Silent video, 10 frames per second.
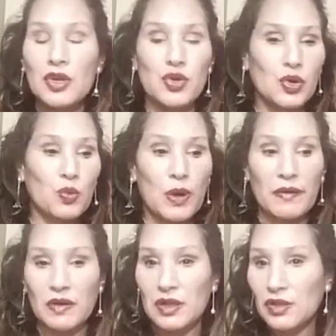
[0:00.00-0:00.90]
You could
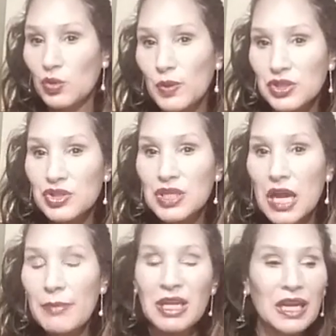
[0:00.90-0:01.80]
wear it in the winter
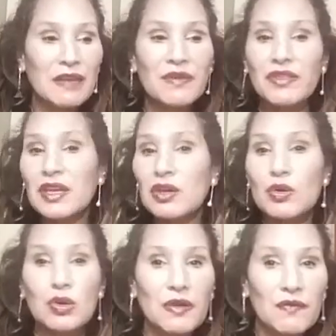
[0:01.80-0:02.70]
time, and I even think
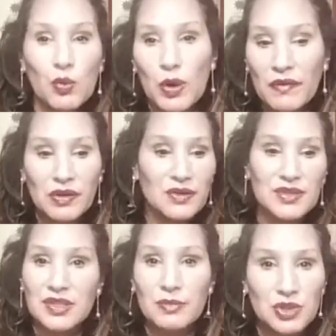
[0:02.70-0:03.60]
you could even wear it in the
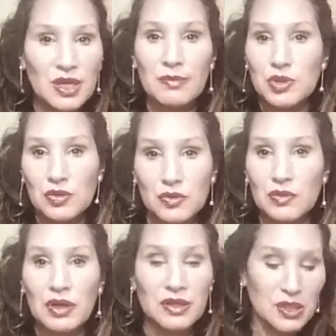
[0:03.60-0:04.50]
summertime too,
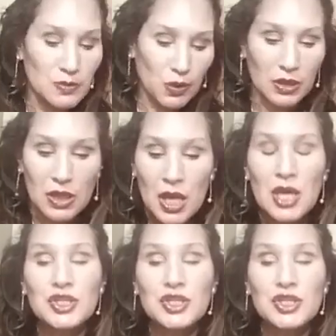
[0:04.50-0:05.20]
in the spring.